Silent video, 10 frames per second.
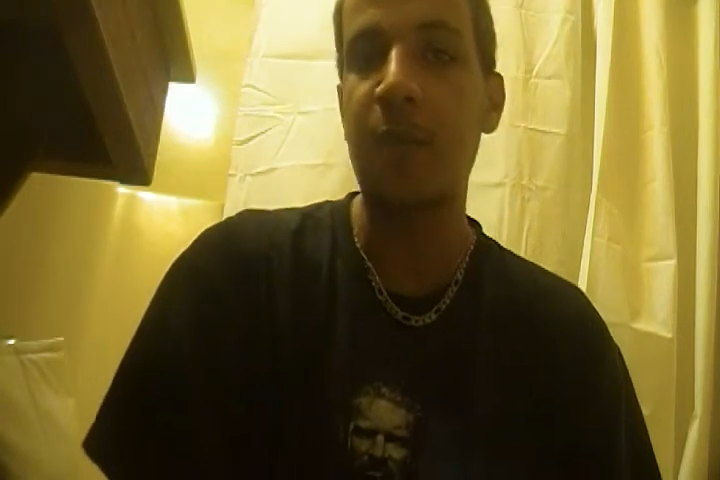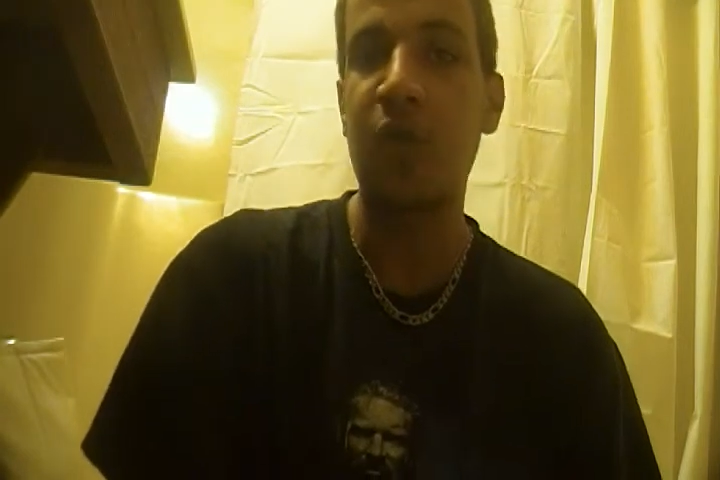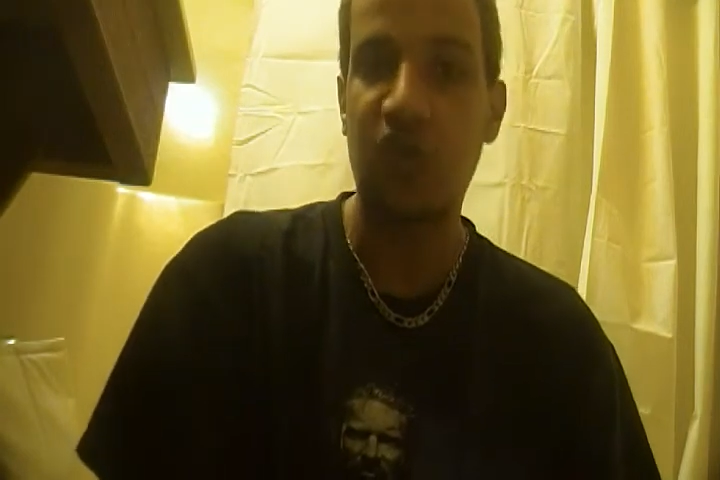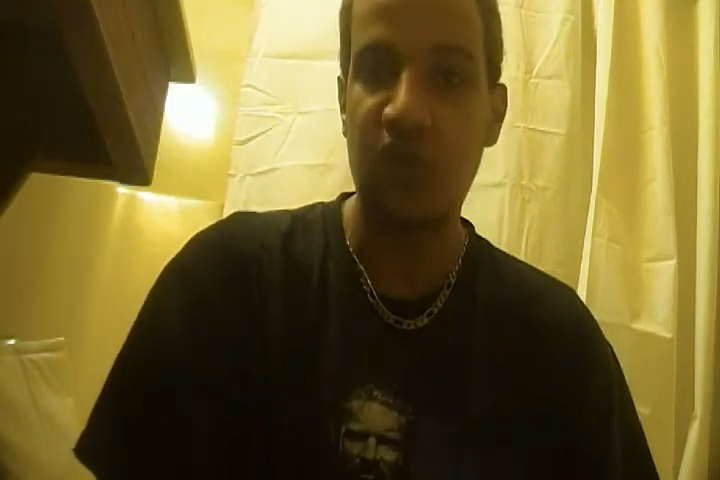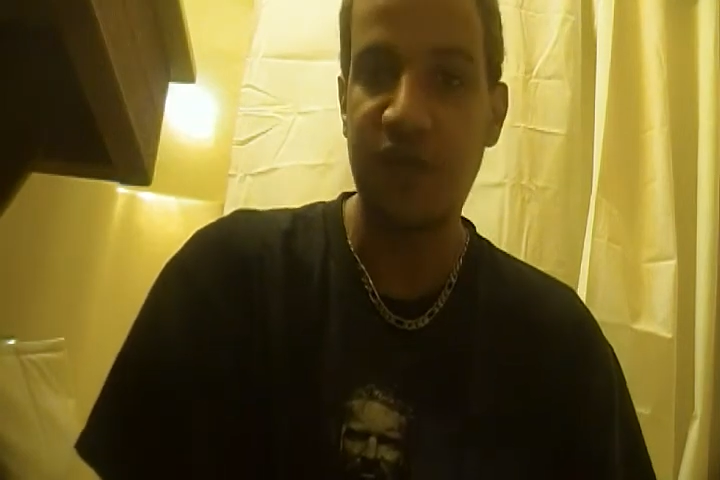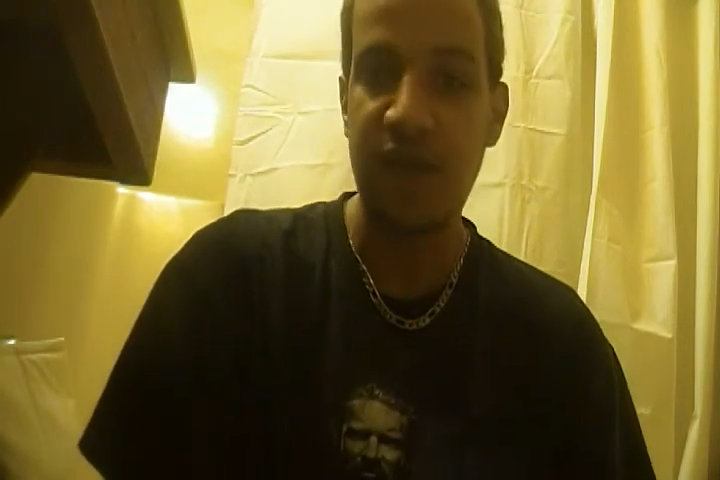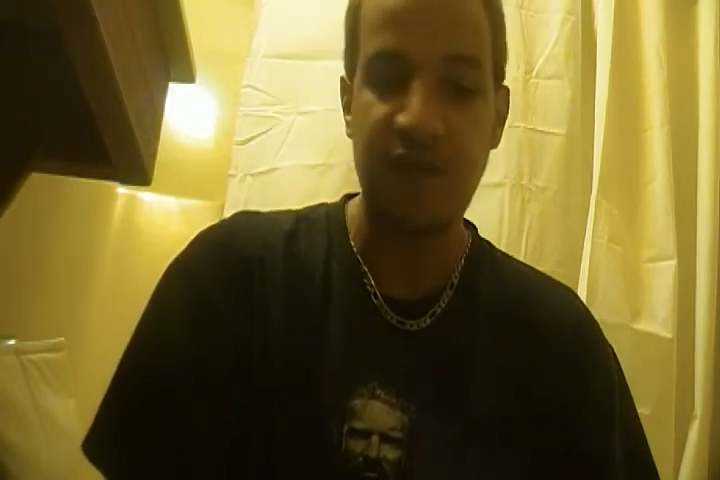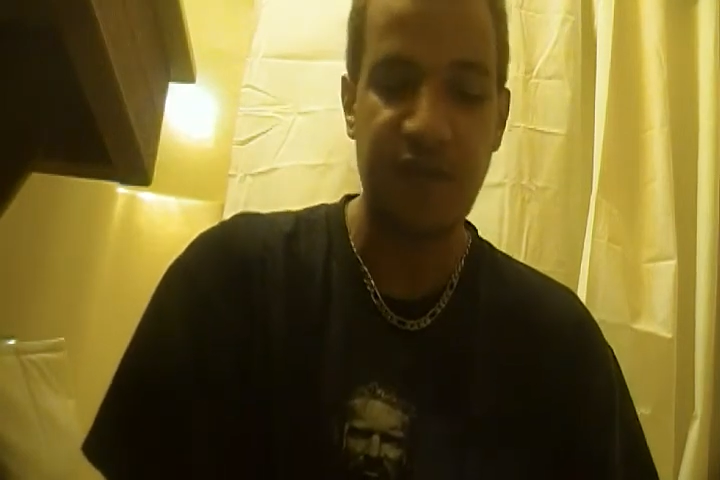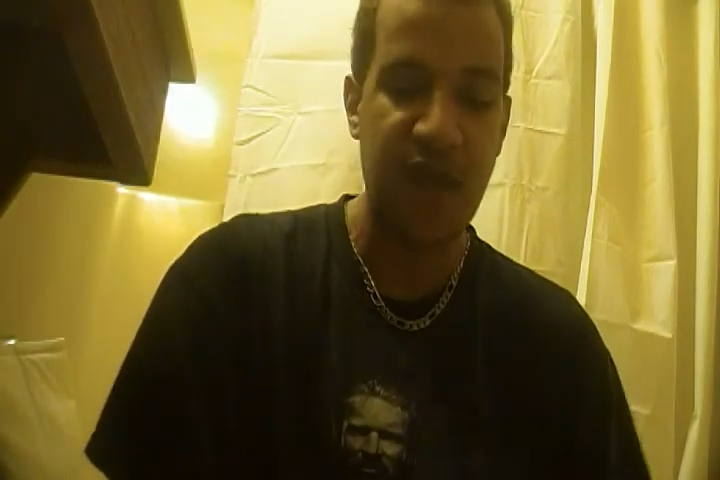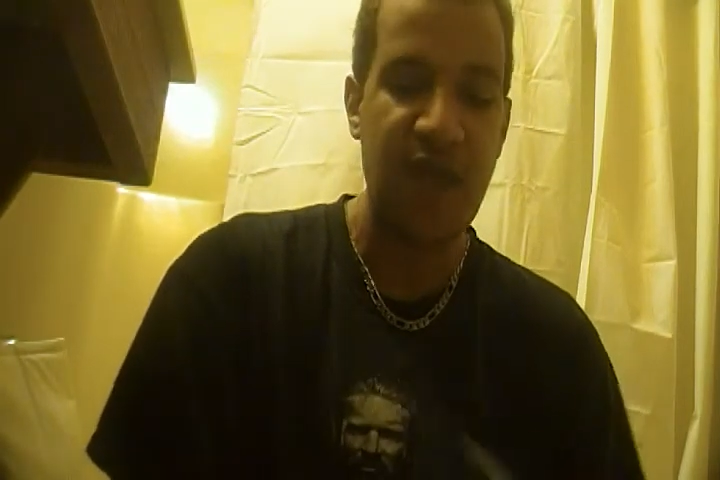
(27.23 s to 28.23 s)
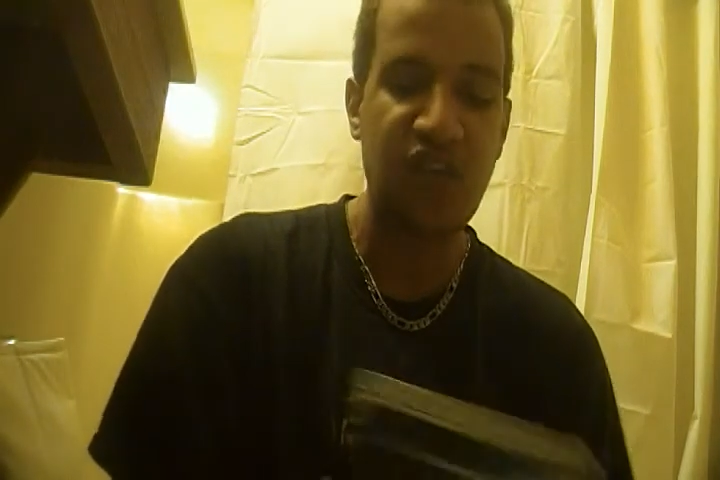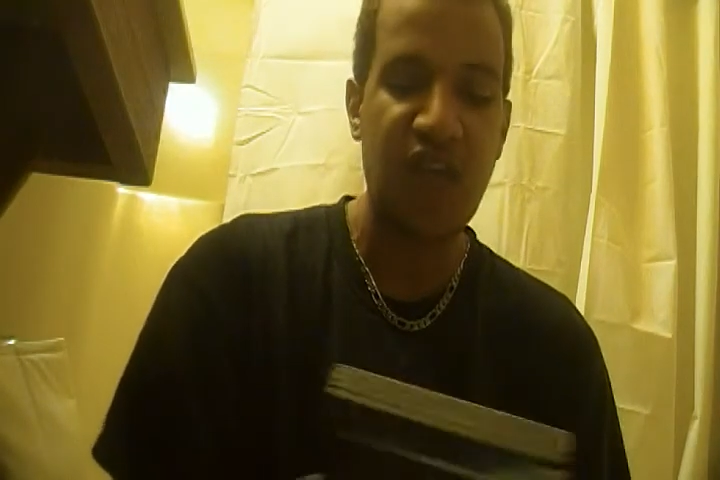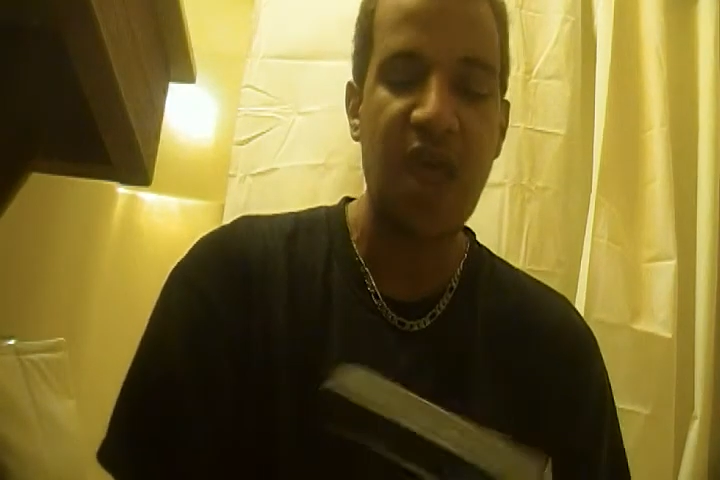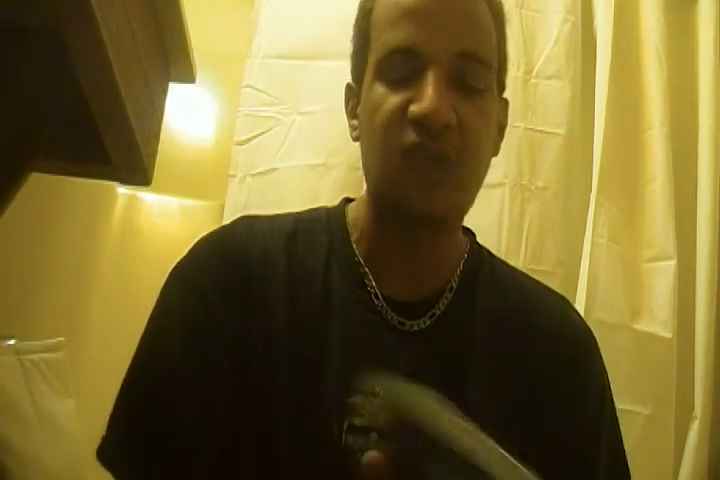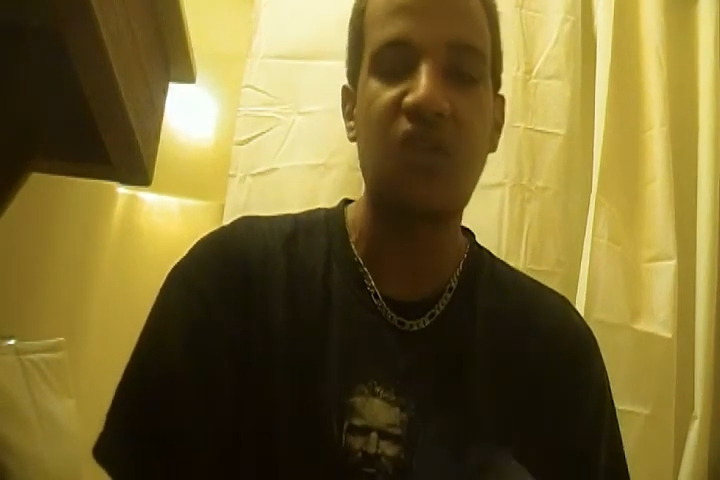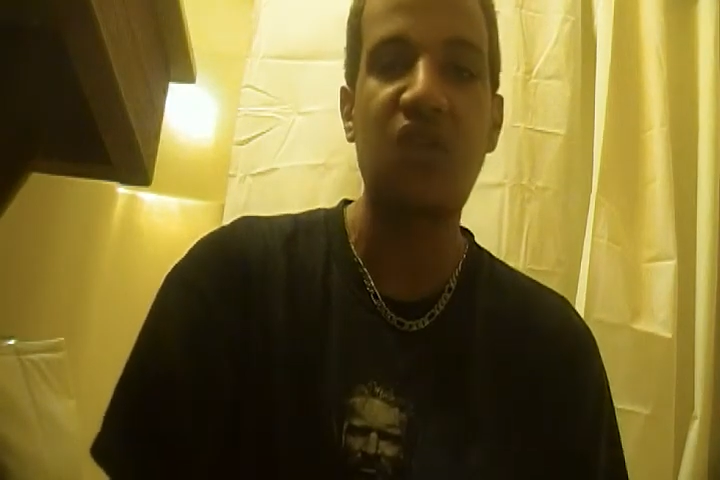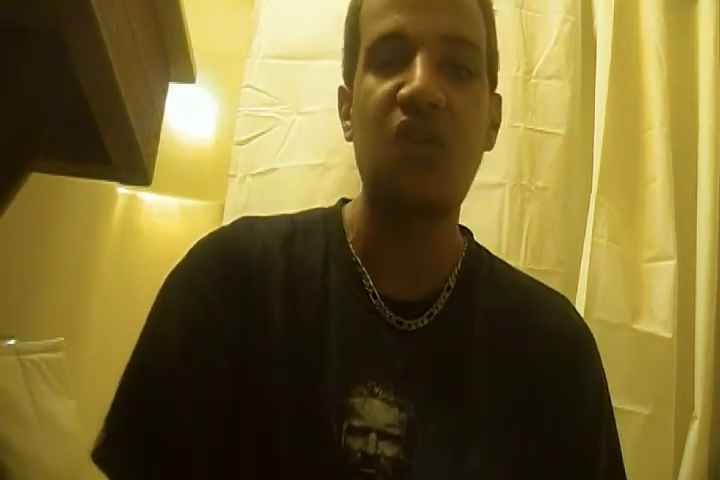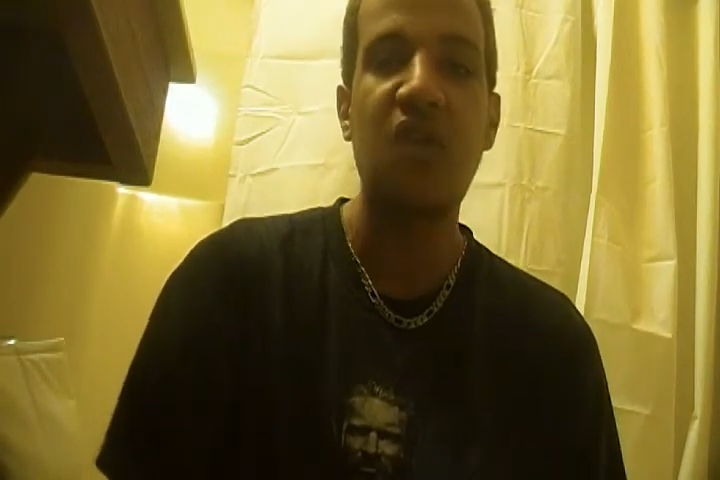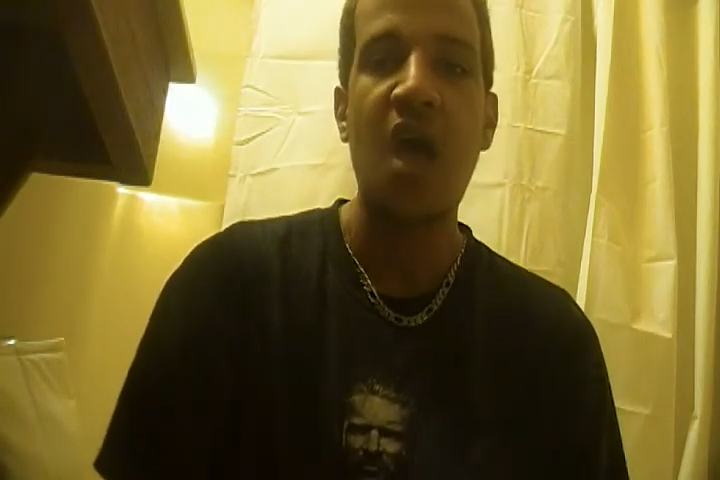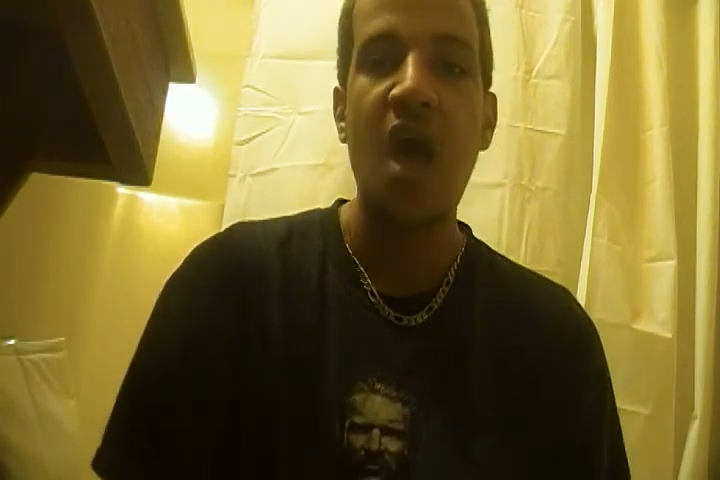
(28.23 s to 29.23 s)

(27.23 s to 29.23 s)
personal favorite franchises.